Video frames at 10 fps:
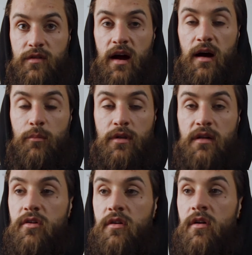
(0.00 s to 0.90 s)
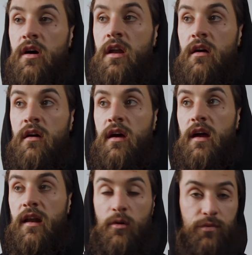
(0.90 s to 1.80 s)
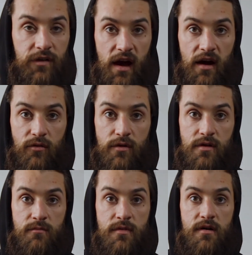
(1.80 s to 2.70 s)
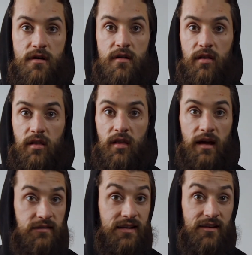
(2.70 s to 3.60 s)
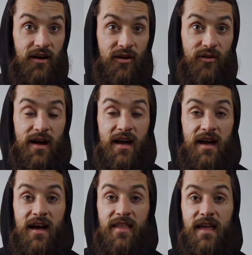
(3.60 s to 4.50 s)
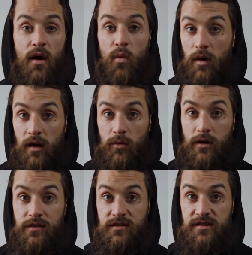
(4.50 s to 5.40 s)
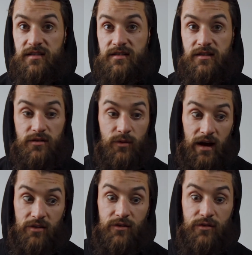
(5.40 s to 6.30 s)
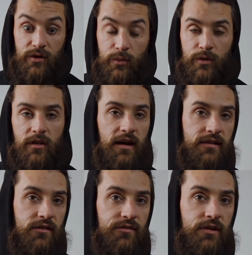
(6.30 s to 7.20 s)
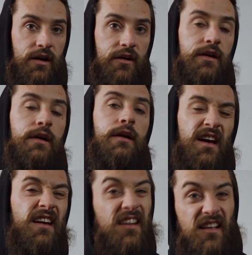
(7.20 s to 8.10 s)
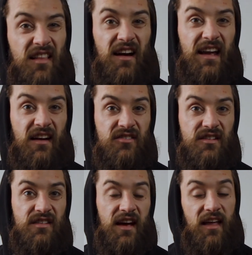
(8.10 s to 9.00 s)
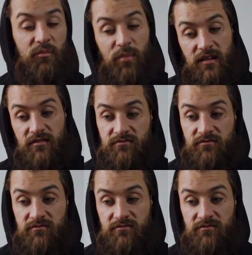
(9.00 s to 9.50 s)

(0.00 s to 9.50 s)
out, believe it or not. It helps the algorithm, lets it know that we are worth suggesting to others who would like this video. I don't like having to say that, but